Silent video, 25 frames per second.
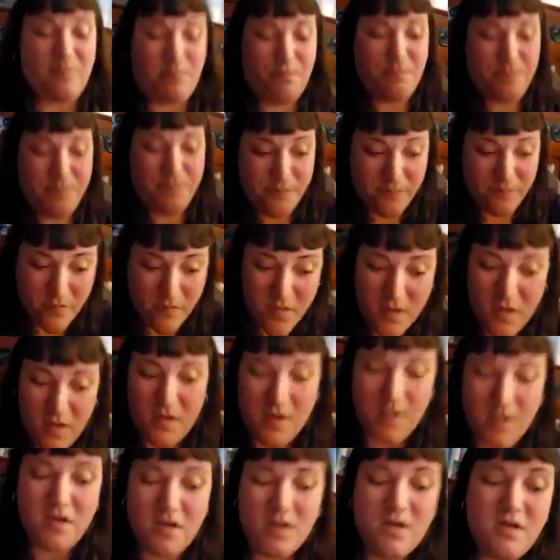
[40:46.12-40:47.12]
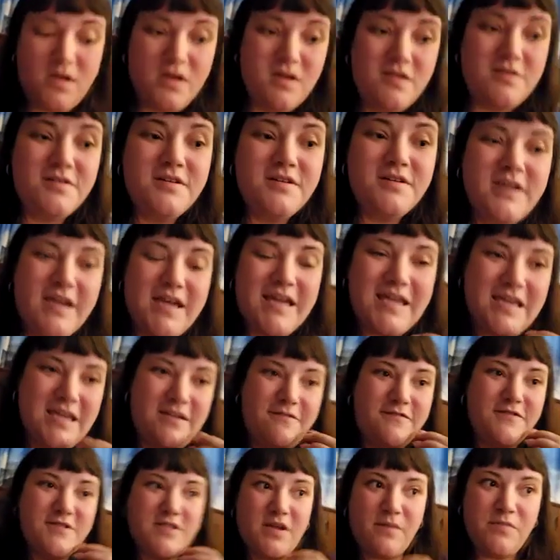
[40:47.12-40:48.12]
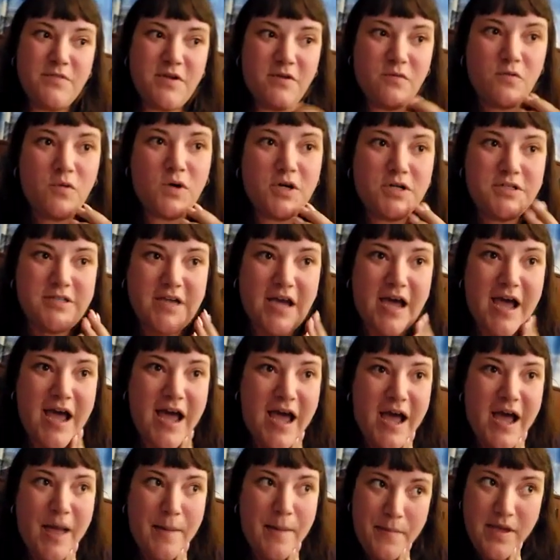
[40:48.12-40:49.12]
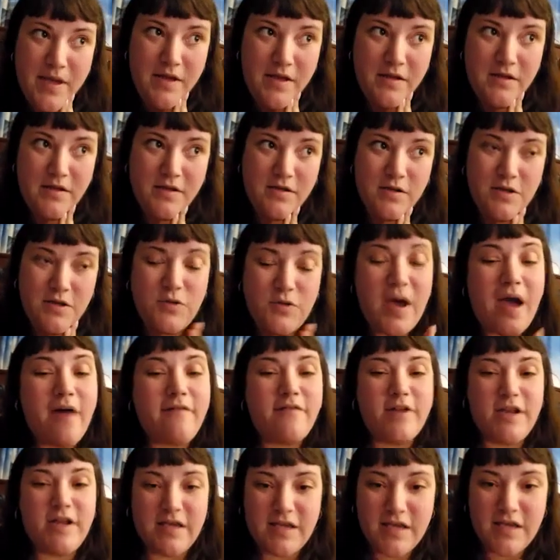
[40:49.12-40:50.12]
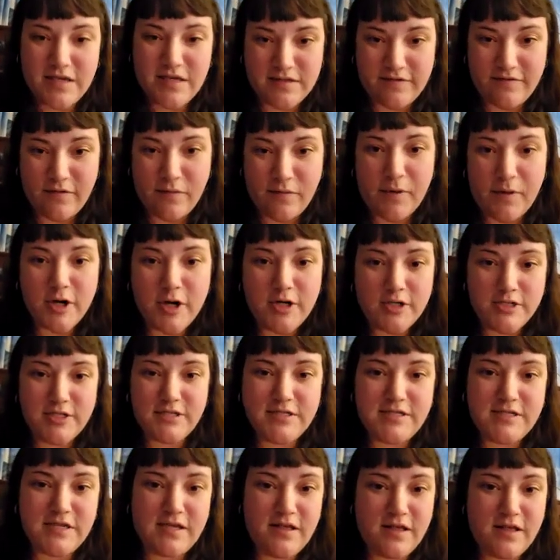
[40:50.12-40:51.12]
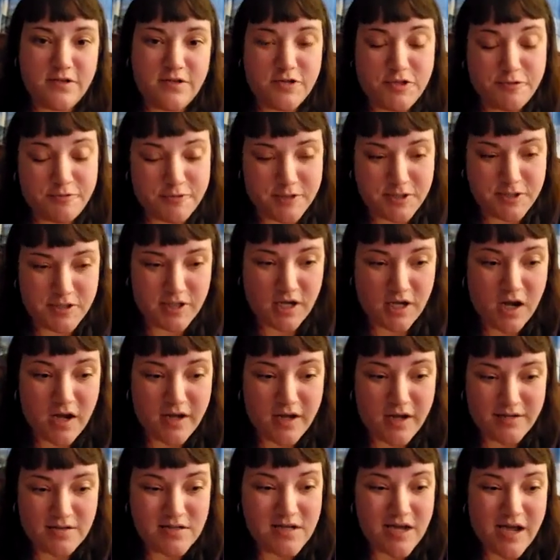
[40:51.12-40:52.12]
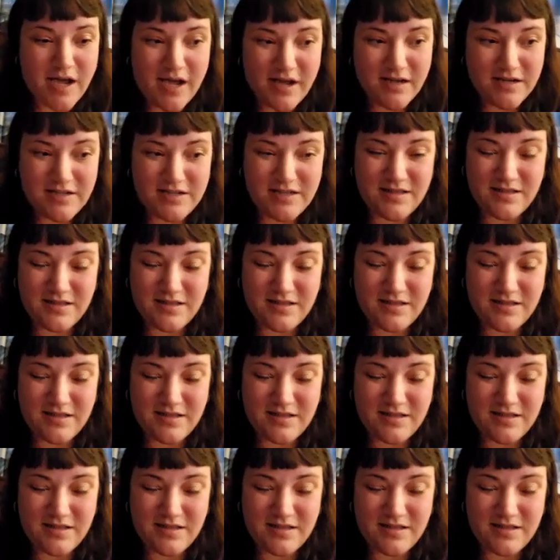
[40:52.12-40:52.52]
Um, if something were to happen, you have an in case of emergency that they're supposed to contact.